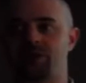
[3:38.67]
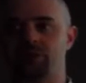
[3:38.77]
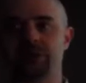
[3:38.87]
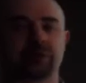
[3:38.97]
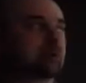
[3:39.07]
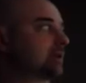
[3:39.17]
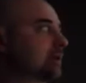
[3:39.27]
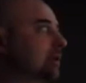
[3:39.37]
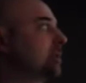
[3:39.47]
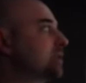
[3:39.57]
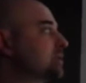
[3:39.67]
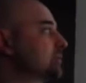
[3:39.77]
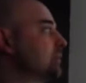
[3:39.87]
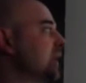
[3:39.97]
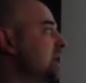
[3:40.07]
you get a clear image.
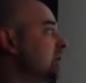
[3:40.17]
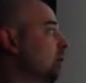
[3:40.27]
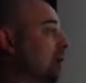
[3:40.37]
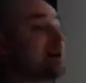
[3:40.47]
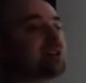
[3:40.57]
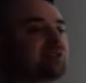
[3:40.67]
Whereas if